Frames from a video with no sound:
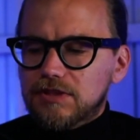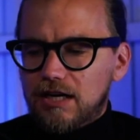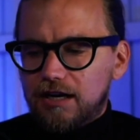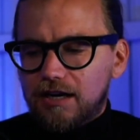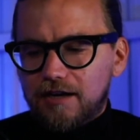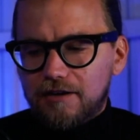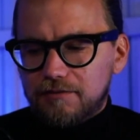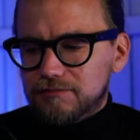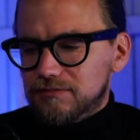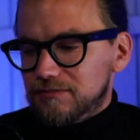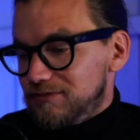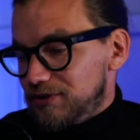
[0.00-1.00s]

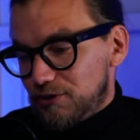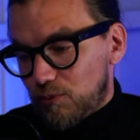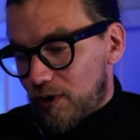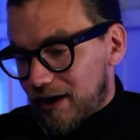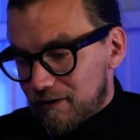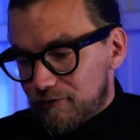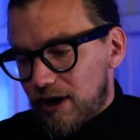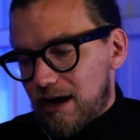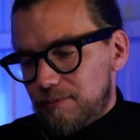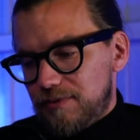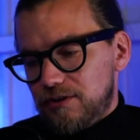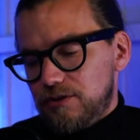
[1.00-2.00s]
whatever
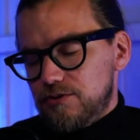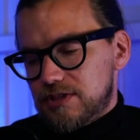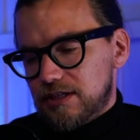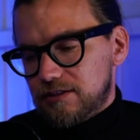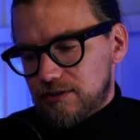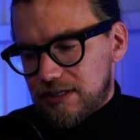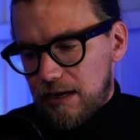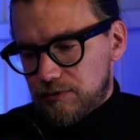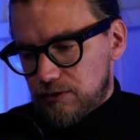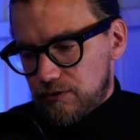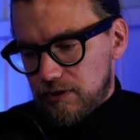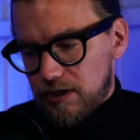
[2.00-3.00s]
app they're using to
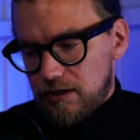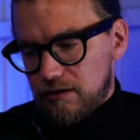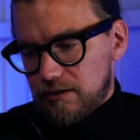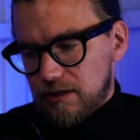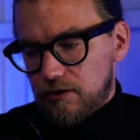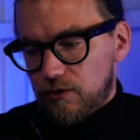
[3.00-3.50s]
capture their